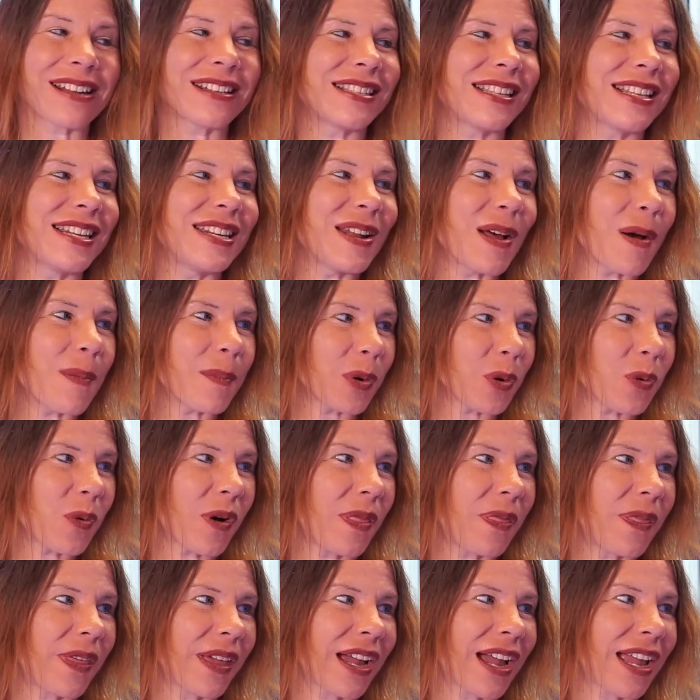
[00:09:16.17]
is the number
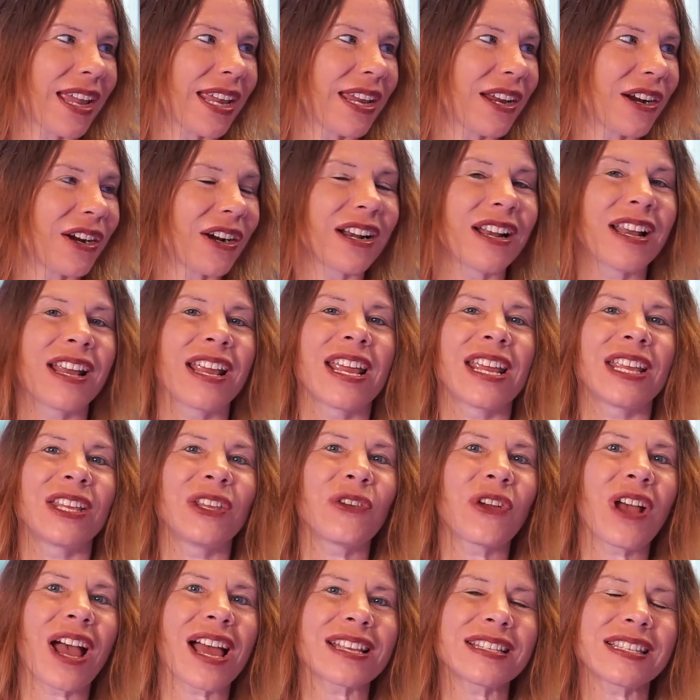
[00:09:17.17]
one thing I hear. You
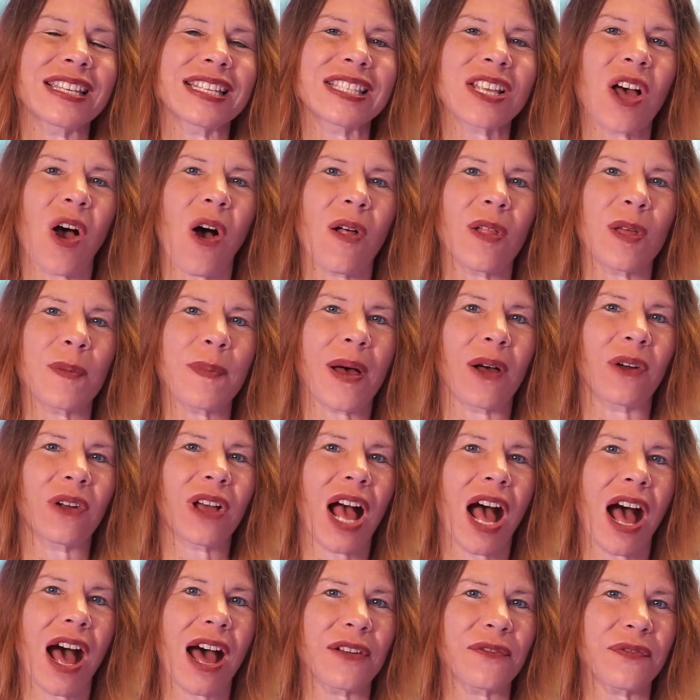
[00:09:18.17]
guys, it's all about
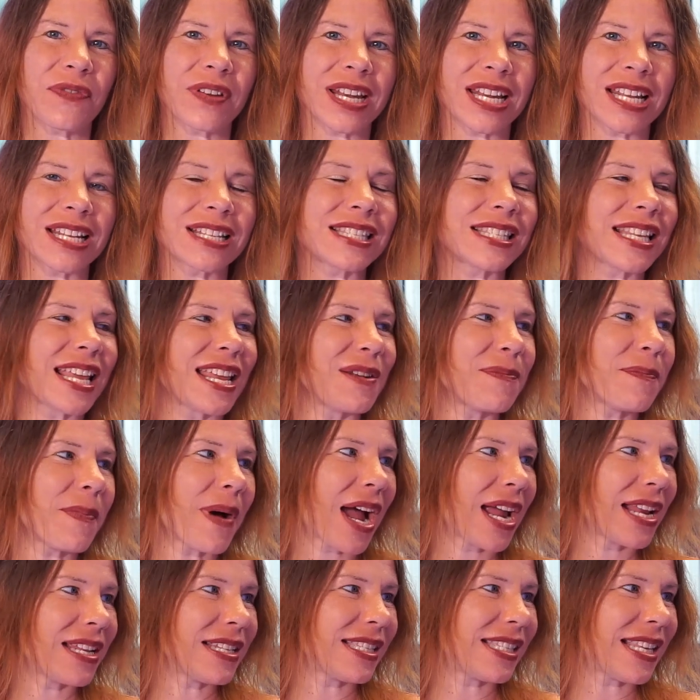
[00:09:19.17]
confidence and
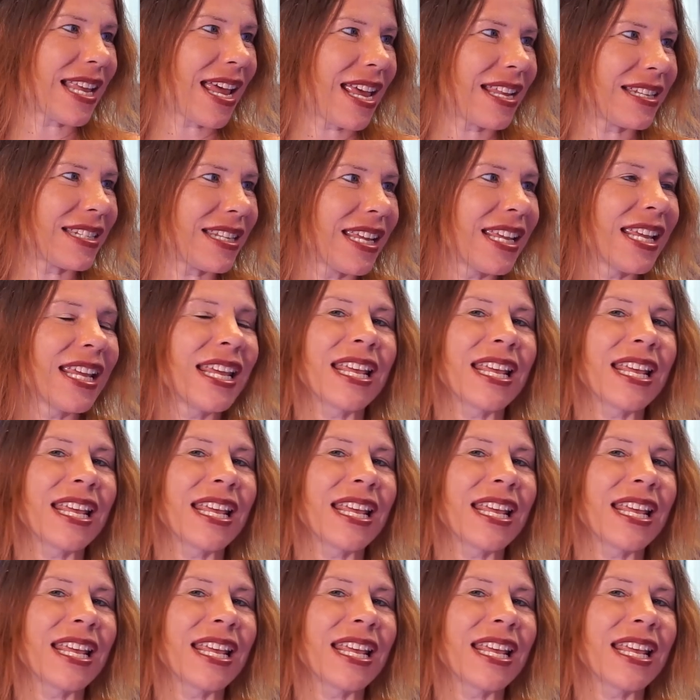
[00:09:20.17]
mindset.